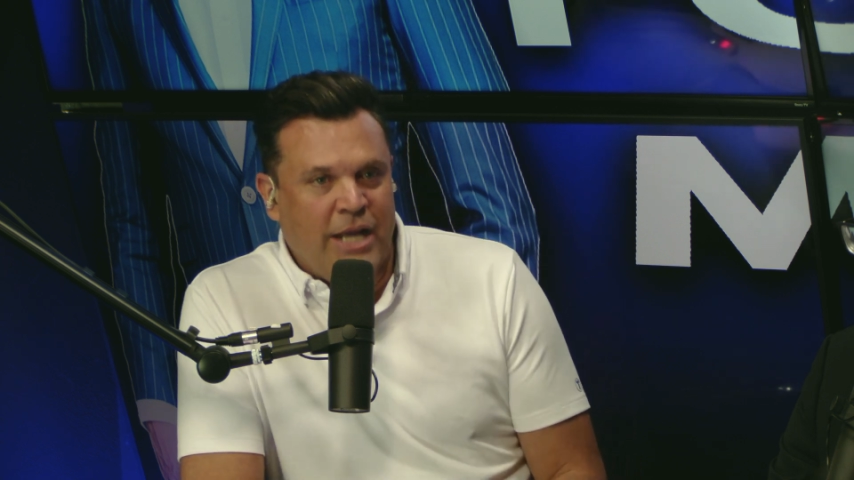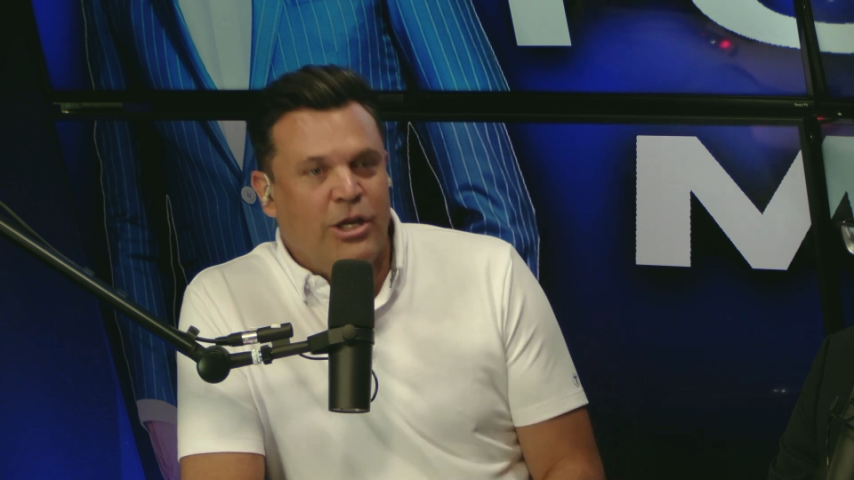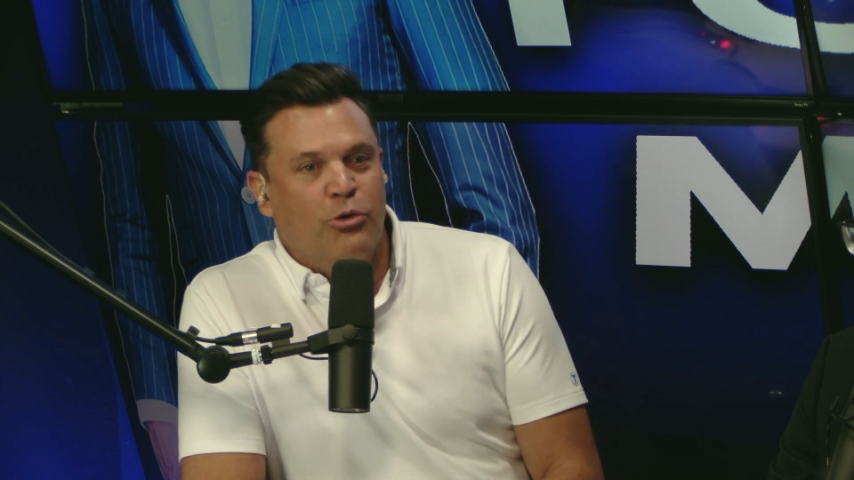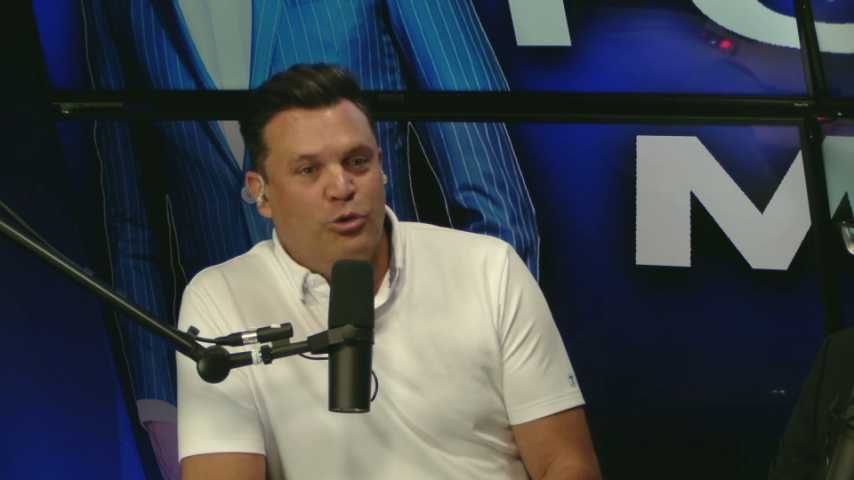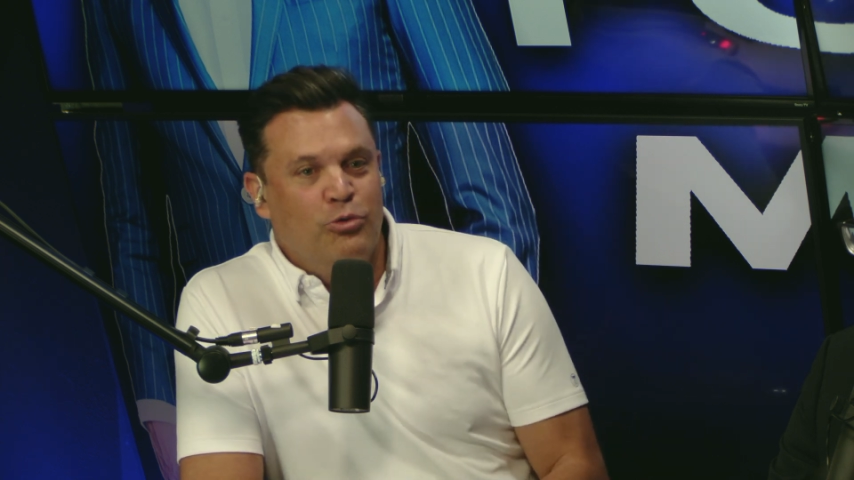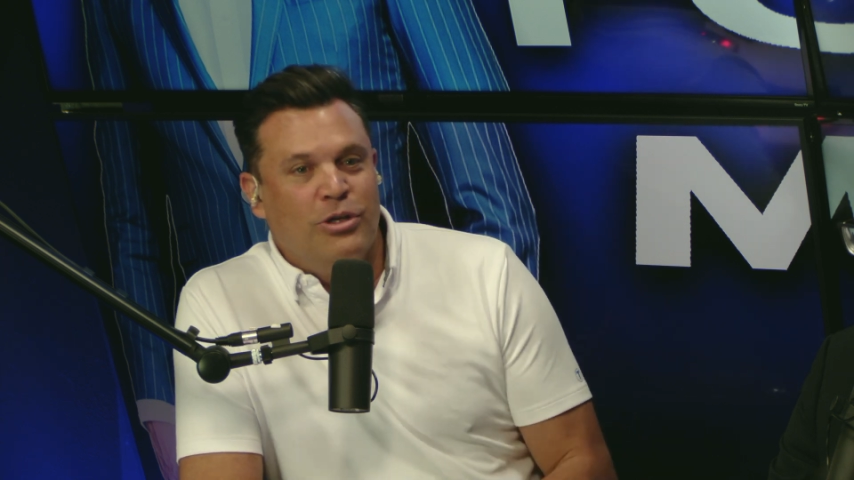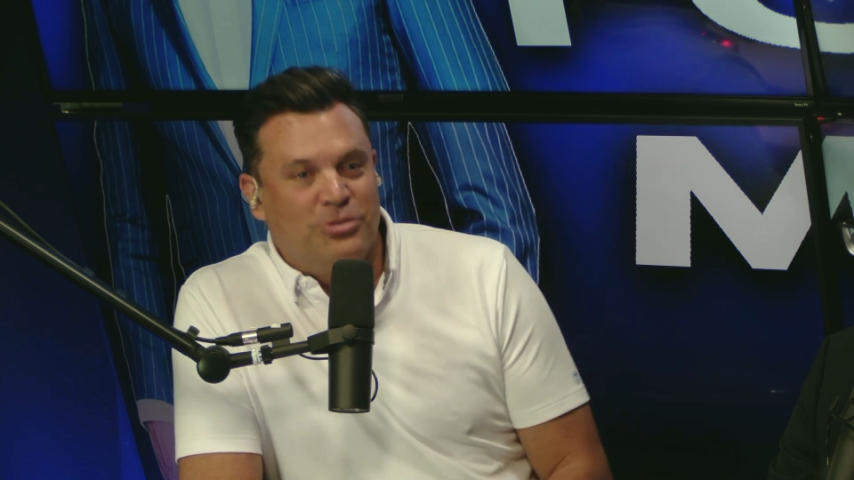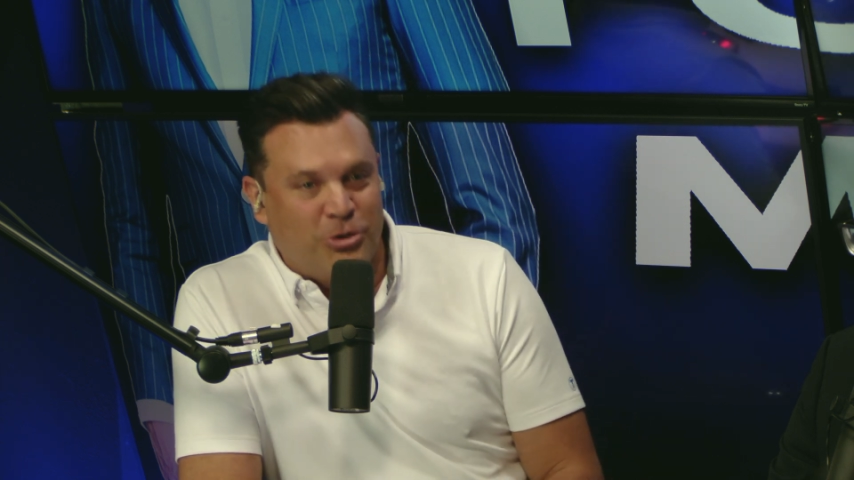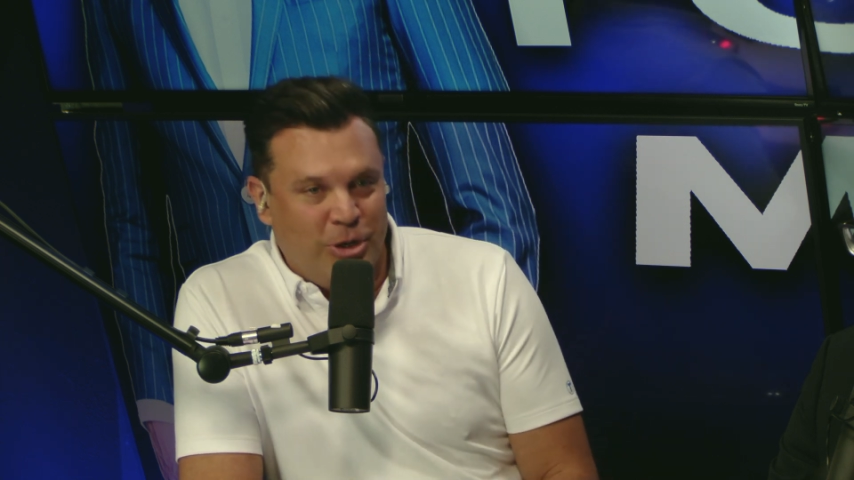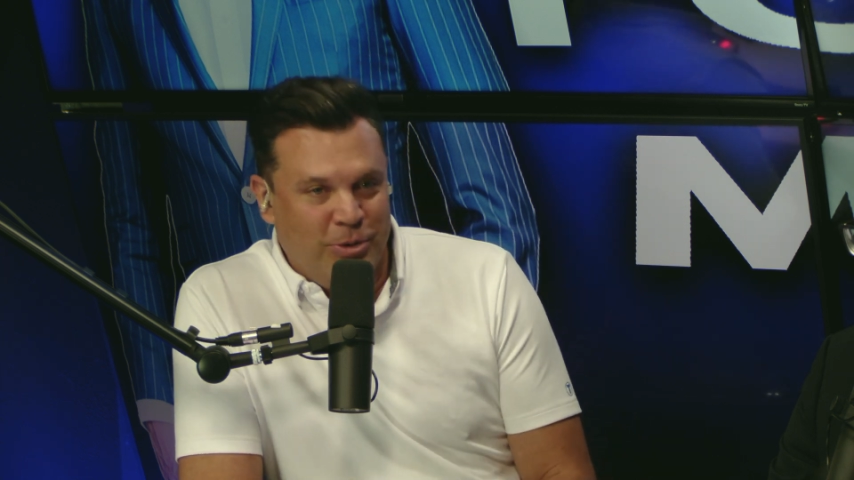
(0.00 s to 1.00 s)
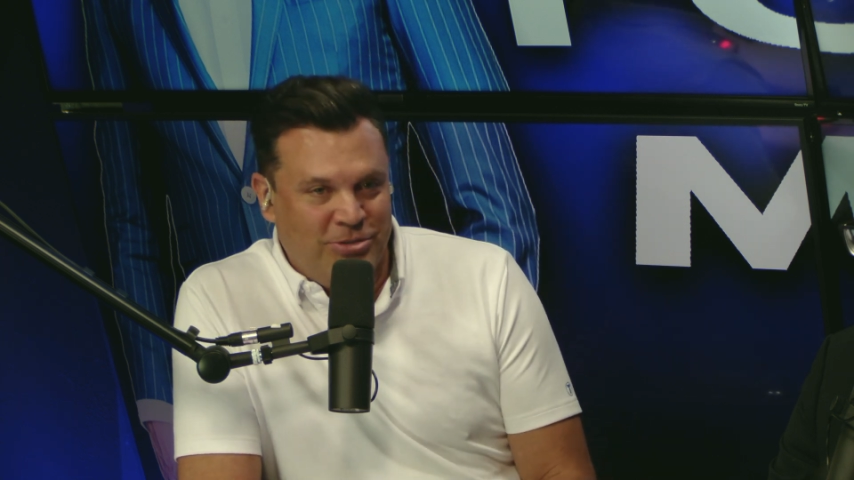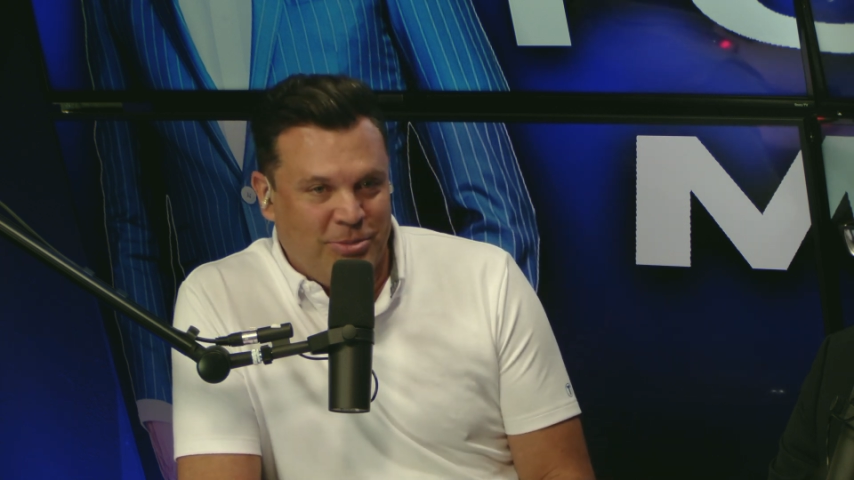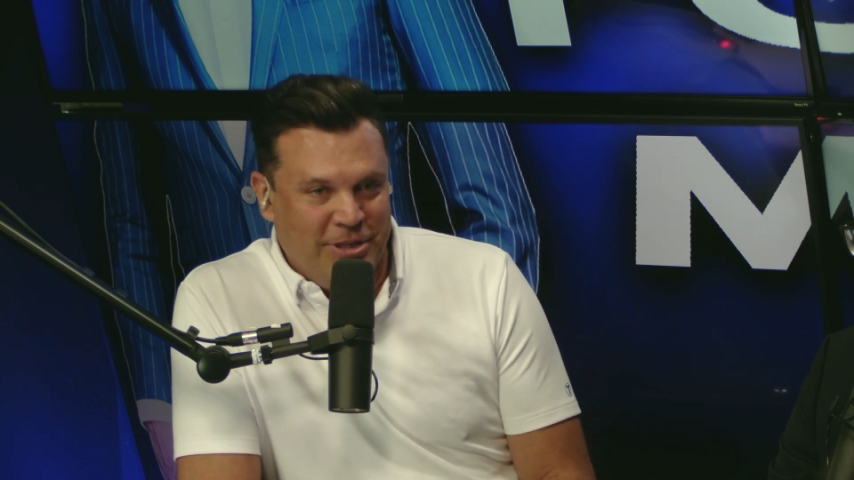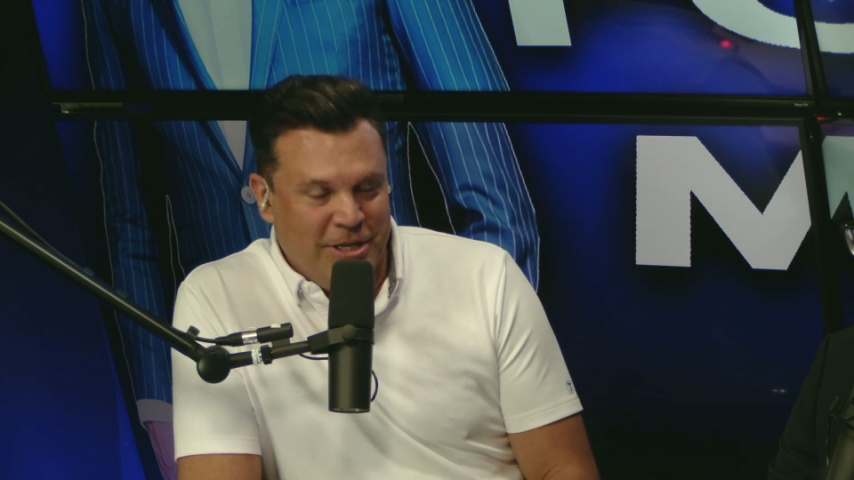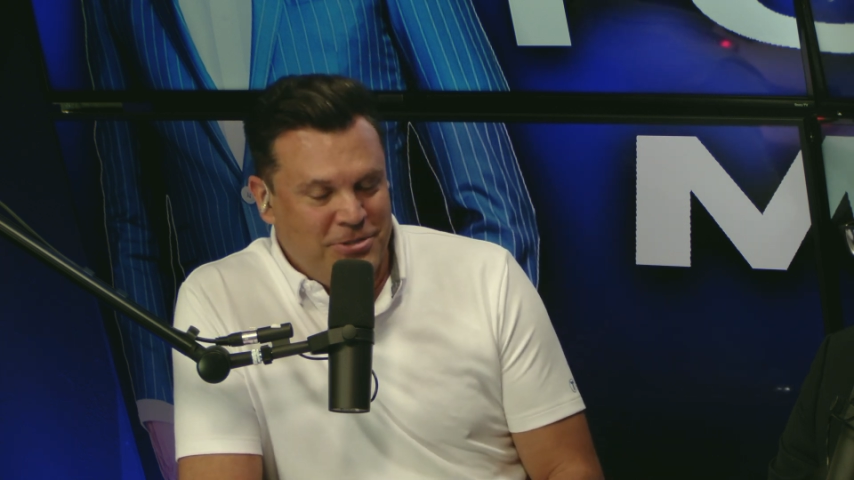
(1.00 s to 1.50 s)
I know you disagree with some
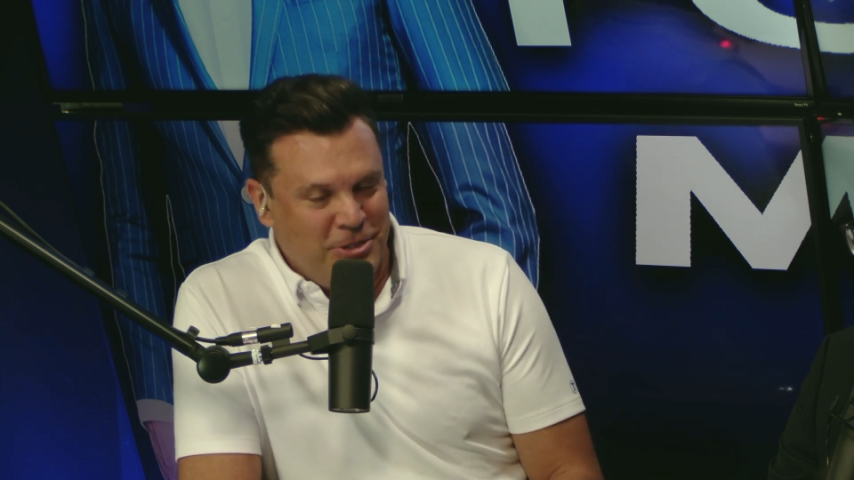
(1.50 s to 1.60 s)
of this,